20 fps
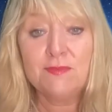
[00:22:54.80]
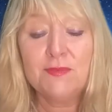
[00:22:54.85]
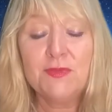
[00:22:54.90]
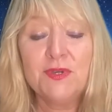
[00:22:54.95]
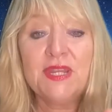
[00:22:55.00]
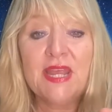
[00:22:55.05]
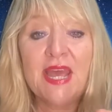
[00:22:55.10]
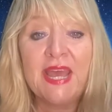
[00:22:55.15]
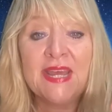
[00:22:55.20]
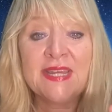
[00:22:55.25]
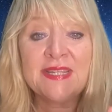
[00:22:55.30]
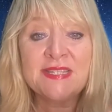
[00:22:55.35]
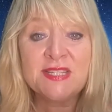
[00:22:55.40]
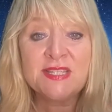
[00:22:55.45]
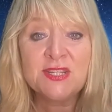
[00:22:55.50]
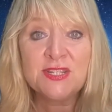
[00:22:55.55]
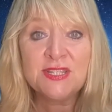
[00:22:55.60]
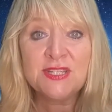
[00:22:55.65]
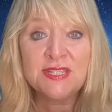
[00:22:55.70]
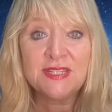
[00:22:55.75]
Put hands
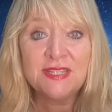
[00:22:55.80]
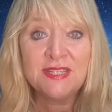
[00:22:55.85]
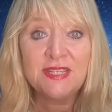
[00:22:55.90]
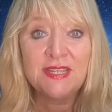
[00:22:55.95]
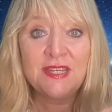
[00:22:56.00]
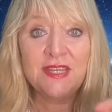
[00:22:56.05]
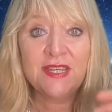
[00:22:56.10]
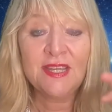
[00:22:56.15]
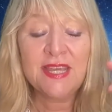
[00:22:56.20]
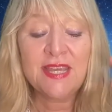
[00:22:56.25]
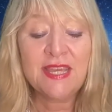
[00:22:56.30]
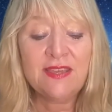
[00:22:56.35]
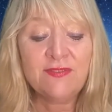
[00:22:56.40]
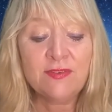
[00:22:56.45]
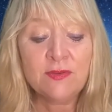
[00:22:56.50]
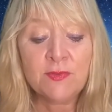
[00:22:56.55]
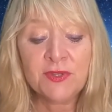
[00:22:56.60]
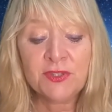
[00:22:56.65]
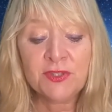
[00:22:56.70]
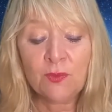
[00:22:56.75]
on.
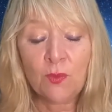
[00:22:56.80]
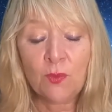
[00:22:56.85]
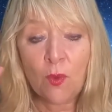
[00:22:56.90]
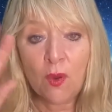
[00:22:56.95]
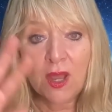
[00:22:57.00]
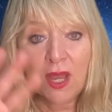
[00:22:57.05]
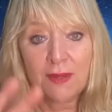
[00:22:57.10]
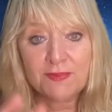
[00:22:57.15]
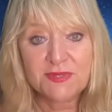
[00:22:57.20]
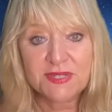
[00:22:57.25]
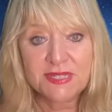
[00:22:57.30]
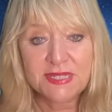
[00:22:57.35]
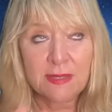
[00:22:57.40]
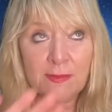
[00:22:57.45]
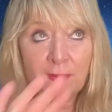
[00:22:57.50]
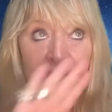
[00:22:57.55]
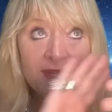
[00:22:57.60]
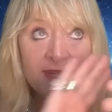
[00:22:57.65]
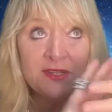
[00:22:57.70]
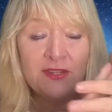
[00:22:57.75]
Even when you walk up to
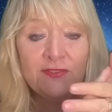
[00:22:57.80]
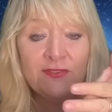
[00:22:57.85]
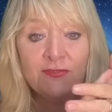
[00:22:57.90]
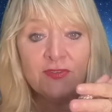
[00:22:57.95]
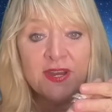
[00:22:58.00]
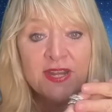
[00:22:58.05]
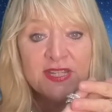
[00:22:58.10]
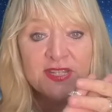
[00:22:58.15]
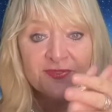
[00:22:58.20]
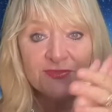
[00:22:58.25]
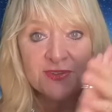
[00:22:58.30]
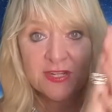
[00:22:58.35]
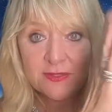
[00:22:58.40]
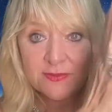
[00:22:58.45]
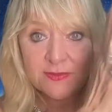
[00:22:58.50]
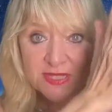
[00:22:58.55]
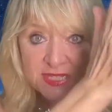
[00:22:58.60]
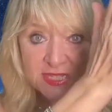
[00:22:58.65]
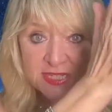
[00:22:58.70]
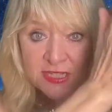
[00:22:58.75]
somebody and you've raised
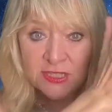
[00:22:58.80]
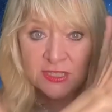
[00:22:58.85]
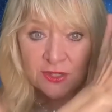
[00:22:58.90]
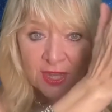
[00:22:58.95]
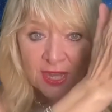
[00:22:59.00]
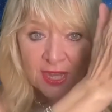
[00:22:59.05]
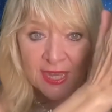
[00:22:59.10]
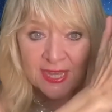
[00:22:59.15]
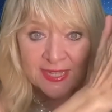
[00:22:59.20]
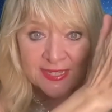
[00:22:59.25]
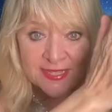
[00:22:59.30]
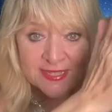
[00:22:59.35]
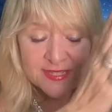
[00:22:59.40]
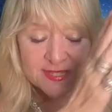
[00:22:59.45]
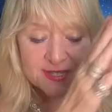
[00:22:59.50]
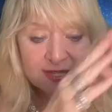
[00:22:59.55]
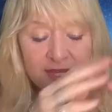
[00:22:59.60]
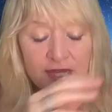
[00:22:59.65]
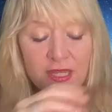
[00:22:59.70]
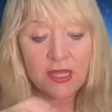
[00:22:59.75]
frequency in your
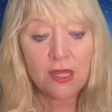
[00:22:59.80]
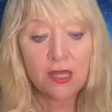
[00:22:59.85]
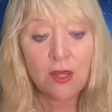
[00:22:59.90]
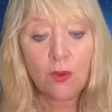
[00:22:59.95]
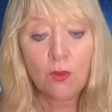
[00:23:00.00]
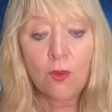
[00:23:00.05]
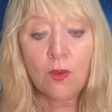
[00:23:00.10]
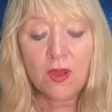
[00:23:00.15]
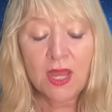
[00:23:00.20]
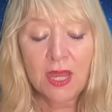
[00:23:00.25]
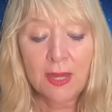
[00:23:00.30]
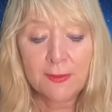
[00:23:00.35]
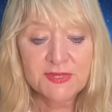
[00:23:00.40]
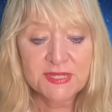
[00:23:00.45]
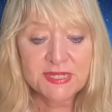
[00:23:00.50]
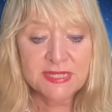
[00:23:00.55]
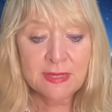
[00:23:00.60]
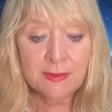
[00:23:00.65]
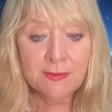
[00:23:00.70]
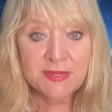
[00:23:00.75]
hands, walk up
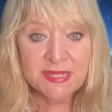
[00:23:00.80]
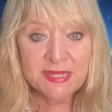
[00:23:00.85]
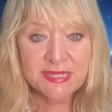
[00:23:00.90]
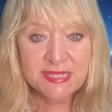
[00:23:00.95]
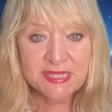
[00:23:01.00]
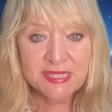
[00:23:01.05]
to somebody and